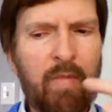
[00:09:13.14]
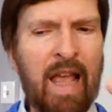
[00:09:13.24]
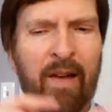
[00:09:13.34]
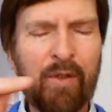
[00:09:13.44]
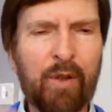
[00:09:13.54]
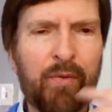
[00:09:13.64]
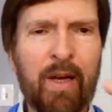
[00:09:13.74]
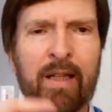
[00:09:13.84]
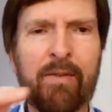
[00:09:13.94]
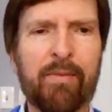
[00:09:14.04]
After you
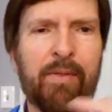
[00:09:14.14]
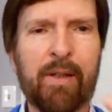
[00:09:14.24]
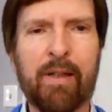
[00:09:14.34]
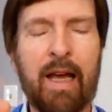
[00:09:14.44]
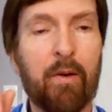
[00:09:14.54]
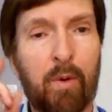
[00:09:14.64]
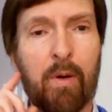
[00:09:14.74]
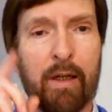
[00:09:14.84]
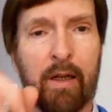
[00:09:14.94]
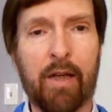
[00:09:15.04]
finally figured out,
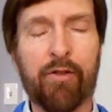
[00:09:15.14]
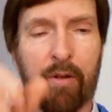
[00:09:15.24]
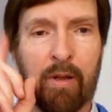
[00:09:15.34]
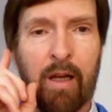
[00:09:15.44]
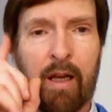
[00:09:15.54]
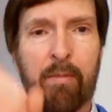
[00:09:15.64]
well, I should